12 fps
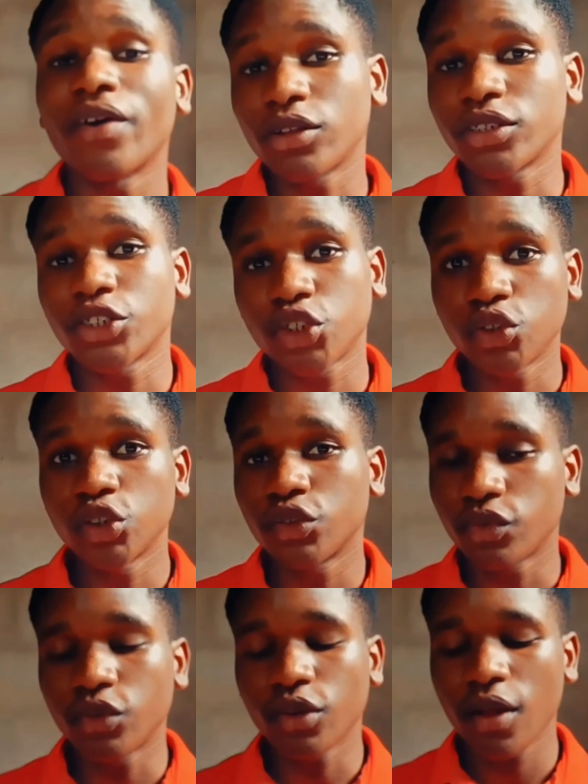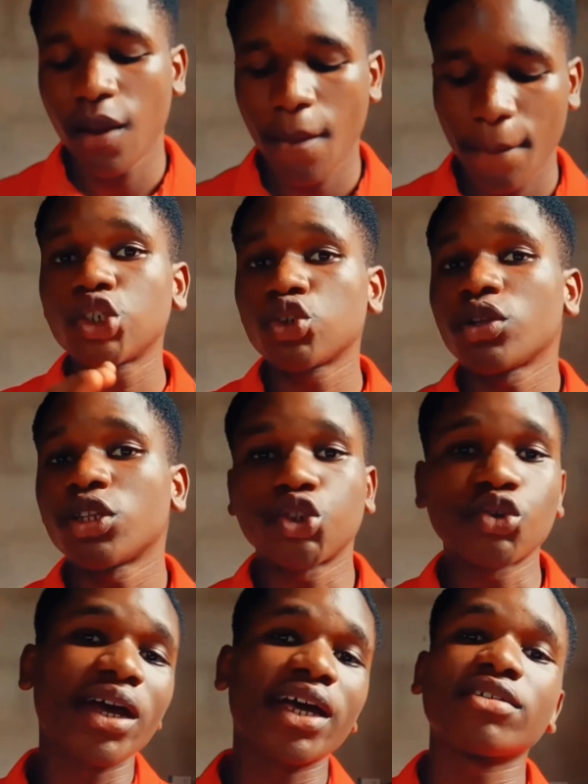Found this useful. Make sure
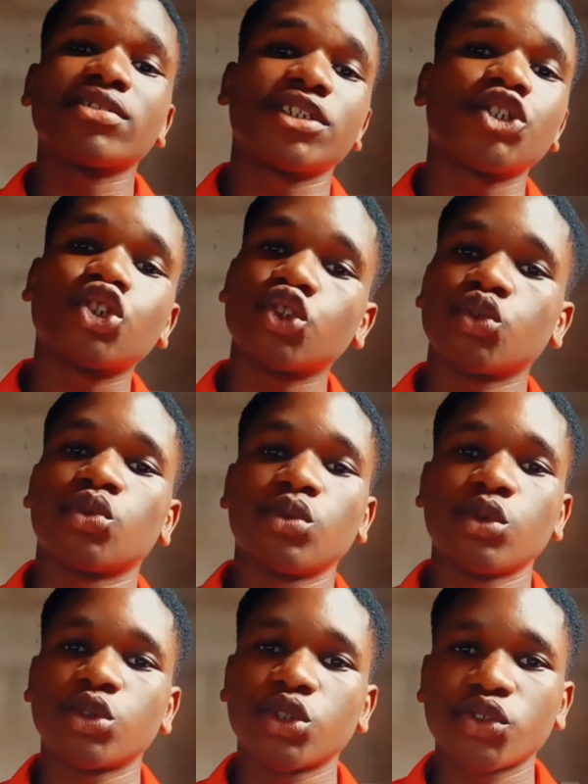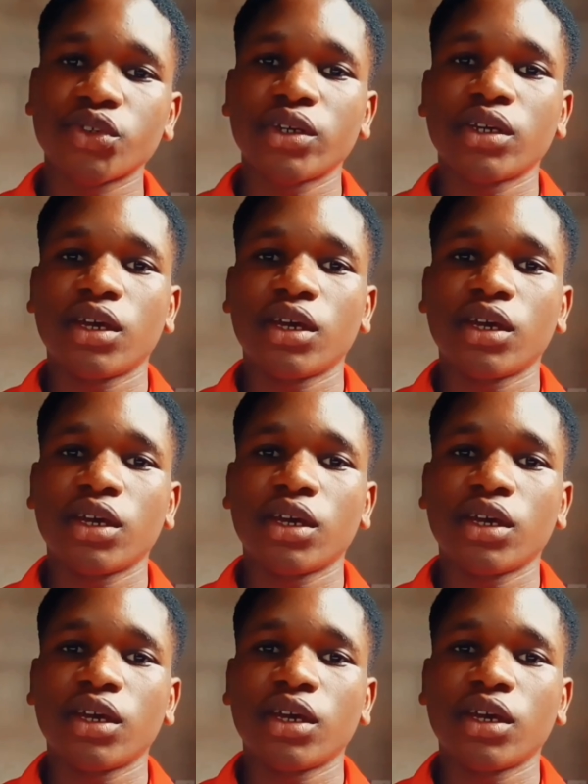to try out these tools